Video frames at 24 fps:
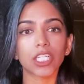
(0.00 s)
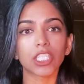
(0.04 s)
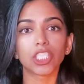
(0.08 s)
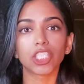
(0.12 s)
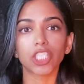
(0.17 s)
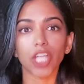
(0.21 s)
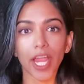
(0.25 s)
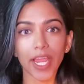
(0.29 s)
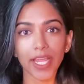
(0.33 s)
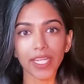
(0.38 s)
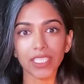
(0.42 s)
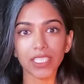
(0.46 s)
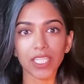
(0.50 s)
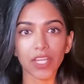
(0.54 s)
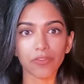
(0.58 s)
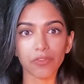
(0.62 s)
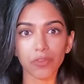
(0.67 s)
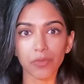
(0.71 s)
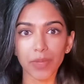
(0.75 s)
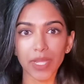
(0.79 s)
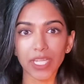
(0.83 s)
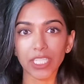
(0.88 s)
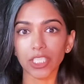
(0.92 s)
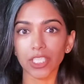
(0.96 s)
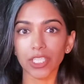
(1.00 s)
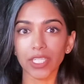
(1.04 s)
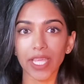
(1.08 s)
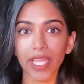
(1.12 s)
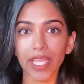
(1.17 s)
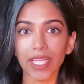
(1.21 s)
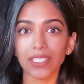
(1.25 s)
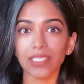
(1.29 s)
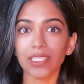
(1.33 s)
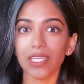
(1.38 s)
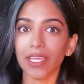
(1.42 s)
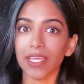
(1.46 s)
a giant defamation
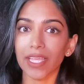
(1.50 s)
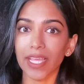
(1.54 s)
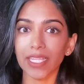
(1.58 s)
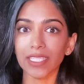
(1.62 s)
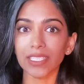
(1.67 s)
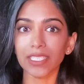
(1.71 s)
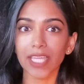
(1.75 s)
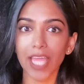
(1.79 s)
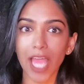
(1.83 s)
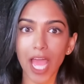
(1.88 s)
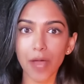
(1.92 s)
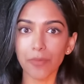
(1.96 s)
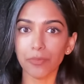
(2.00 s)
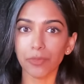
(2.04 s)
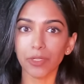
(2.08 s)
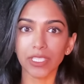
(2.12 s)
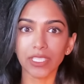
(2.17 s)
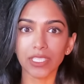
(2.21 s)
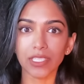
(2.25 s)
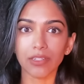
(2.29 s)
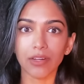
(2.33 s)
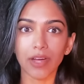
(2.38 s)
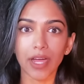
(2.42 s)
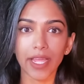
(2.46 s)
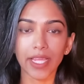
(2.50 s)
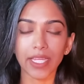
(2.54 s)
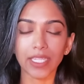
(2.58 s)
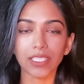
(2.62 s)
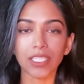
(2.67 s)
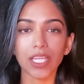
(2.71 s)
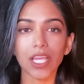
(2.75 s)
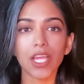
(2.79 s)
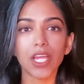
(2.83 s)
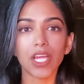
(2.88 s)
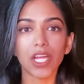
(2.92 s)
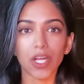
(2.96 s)
case against Kaplan's client,
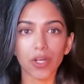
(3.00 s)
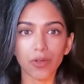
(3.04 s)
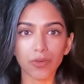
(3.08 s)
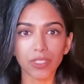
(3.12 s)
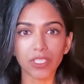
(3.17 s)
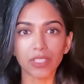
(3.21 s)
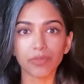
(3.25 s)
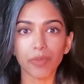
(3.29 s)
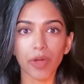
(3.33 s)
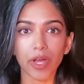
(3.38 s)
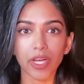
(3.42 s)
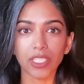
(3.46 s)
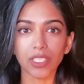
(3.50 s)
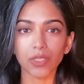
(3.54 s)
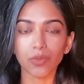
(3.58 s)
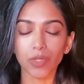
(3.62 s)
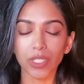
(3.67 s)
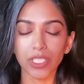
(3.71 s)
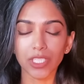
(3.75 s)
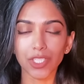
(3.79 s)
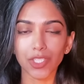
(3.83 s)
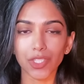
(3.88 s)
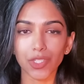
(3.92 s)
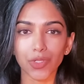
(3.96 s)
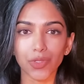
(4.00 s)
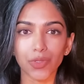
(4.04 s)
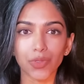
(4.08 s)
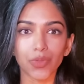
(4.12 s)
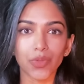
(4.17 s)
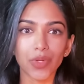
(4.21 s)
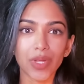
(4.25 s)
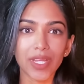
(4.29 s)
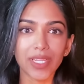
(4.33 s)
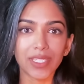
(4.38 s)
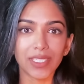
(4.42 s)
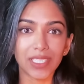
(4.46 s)
her response was
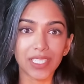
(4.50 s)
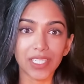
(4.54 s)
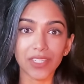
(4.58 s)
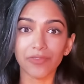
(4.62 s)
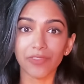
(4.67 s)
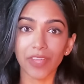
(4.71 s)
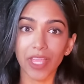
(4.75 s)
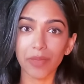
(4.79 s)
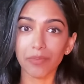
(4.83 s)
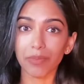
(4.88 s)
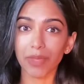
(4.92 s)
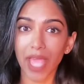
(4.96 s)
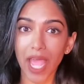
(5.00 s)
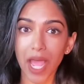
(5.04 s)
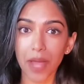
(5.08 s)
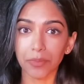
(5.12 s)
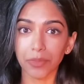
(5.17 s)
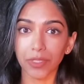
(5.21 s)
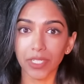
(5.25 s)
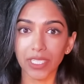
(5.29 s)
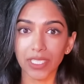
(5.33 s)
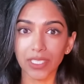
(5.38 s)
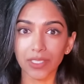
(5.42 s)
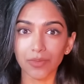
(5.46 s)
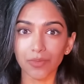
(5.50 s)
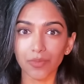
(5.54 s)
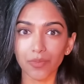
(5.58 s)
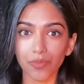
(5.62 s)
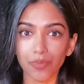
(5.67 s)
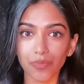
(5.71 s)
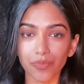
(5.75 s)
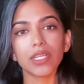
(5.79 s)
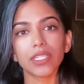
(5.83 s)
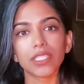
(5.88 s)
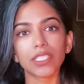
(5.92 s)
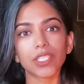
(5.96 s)
to defame Kaplan.
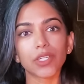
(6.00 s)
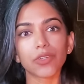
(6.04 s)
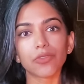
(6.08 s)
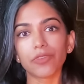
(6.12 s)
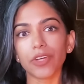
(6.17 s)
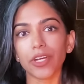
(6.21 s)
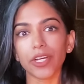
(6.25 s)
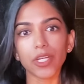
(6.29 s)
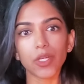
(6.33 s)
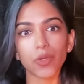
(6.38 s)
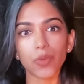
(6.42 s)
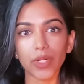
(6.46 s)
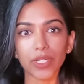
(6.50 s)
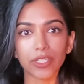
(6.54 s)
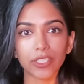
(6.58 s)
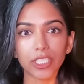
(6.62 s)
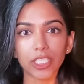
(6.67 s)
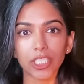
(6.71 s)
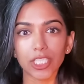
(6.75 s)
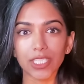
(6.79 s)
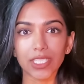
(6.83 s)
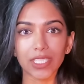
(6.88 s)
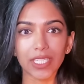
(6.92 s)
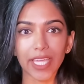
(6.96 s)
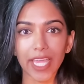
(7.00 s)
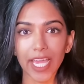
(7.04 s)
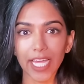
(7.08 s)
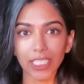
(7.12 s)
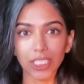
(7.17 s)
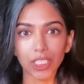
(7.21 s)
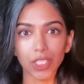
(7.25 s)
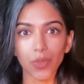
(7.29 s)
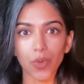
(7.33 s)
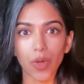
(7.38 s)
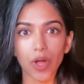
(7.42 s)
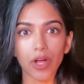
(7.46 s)
So, very quickly, just to
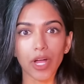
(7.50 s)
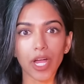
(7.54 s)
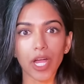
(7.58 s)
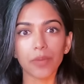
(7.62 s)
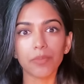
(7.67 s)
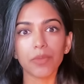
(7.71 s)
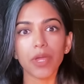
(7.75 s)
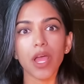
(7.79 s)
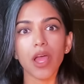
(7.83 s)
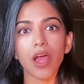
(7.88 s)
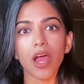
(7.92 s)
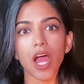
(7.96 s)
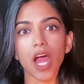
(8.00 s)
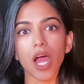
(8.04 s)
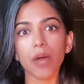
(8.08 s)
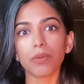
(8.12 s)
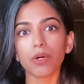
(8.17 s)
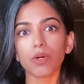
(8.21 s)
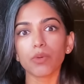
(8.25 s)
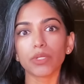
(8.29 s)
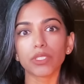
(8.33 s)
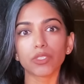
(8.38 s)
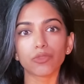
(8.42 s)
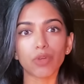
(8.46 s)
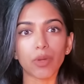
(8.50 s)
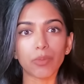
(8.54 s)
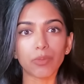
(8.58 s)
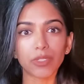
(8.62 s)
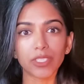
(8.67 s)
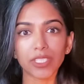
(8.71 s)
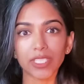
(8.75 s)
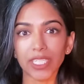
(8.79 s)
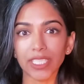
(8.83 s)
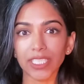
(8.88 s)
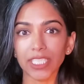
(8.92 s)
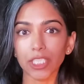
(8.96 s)
catch you all up, Habba was
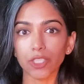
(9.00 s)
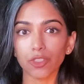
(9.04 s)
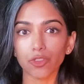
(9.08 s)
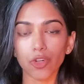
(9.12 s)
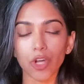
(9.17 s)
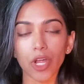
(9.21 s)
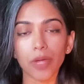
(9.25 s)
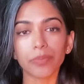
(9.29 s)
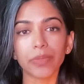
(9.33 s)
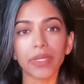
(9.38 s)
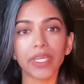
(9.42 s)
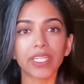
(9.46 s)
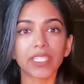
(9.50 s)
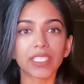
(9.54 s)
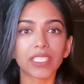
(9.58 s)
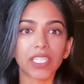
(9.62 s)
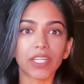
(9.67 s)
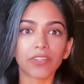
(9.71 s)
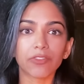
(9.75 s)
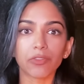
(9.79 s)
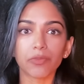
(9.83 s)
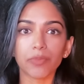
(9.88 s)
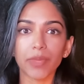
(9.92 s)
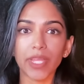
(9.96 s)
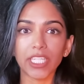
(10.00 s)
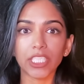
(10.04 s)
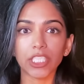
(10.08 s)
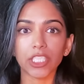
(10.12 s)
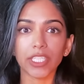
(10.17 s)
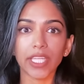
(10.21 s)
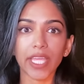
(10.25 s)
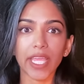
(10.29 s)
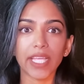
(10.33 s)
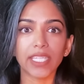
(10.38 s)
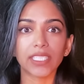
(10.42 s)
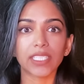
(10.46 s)
representing Trump in a defamation
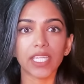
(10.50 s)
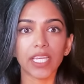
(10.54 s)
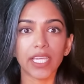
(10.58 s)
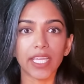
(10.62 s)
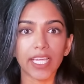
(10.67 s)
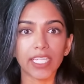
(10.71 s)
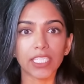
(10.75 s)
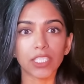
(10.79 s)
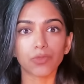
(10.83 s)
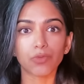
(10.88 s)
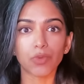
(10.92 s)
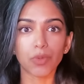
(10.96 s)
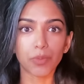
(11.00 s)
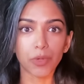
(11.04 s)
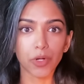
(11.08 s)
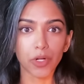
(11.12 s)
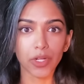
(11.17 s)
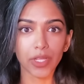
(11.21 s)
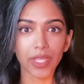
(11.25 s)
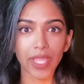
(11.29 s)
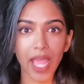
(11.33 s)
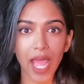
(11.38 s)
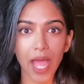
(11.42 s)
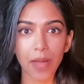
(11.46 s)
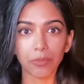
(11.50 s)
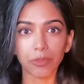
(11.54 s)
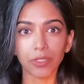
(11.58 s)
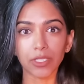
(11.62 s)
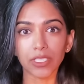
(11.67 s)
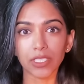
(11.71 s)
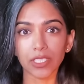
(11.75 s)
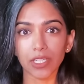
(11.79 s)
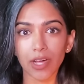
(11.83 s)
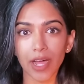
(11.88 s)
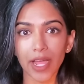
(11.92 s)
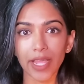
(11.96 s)
case against Roberta
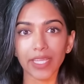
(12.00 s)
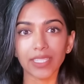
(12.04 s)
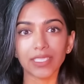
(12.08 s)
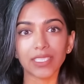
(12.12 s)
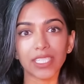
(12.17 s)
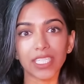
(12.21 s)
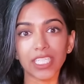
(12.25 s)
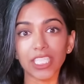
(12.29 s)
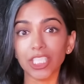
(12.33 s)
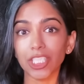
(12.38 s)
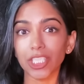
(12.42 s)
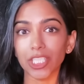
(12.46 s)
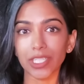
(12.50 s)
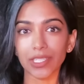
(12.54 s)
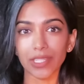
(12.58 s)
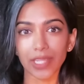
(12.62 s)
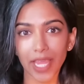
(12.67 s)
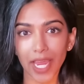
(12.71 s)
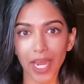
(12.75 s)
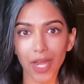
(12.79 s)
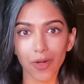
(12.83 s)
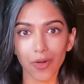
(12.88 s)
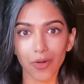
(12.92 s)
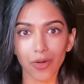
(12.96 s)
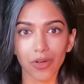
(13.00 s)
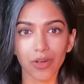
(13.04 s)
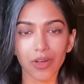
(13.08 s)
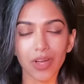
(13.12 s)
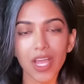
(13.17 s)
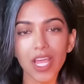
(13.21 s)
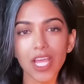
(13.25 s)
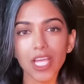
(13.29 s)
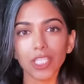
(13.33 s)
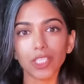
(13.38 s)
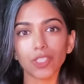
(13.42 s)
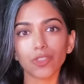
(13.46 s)
Kaplan's client, E. Jean Carroll.
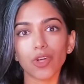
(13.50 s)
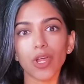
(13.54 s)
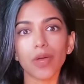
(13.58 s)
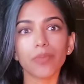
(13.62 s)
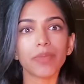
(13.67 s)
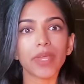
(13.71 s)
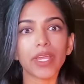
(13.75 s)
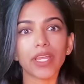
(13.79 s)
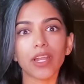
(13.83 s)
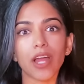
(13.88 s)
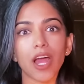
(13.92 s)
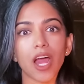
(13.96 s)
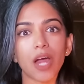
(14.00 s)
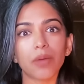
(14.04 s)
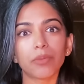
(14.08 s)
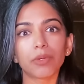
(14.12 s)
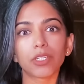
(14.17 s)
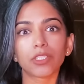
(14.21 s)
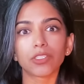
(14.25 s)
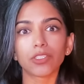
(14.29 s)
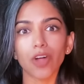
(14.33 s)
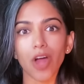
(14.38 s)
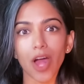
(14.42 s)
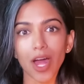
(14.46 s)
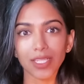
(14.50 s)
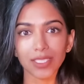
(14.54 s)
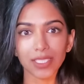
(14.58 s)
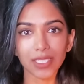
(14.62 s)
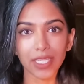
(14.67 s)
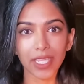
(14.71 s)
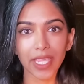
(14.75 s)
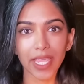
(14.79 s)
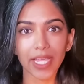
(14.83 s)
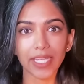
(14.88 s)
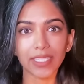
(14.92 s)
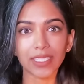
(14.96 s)
Trump and Habba lost the
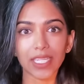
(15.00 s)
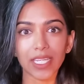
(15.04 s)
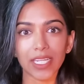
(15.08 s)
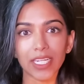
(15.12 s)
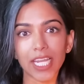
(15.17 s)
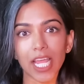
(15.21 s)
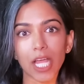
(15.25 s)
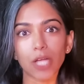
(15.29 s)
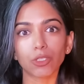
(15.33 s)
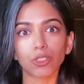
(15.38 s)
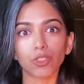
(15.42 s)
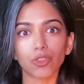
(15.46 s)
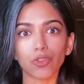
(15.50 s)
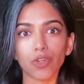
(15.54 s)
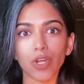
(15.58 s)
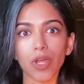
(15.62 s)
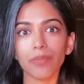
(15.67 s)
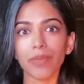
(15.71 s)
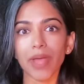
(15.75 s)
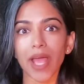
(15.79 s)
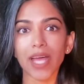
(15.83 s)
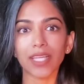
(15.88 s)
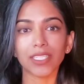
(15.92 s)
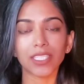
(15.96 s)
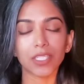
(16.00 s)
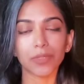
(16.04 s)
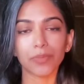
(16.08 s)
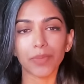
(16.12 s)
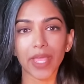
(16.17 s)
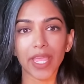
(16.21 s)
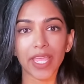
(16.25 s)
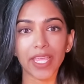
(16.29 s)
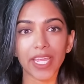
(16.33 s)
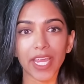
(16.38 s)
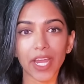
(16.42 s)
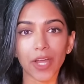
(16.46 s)
case, and now Trump has to
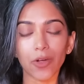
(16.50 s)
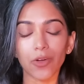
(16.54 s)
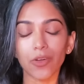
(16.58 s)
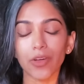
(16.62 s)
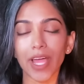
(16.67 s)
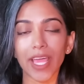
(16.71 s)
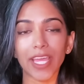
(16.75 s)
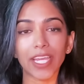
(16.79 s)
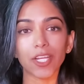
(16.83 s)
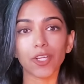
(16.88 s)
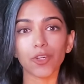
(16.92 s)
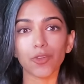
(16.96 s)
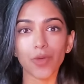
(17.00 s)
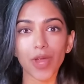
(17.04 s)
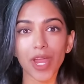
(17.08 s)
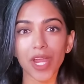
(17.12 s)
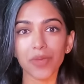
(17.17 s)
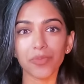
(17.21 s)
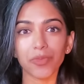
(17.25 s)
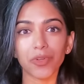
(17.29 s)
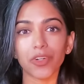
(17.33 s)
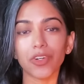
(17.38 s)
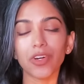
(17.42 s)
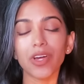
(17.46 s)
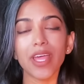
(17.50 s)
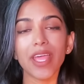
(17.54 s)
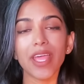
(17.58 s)
pay Carroll an incredible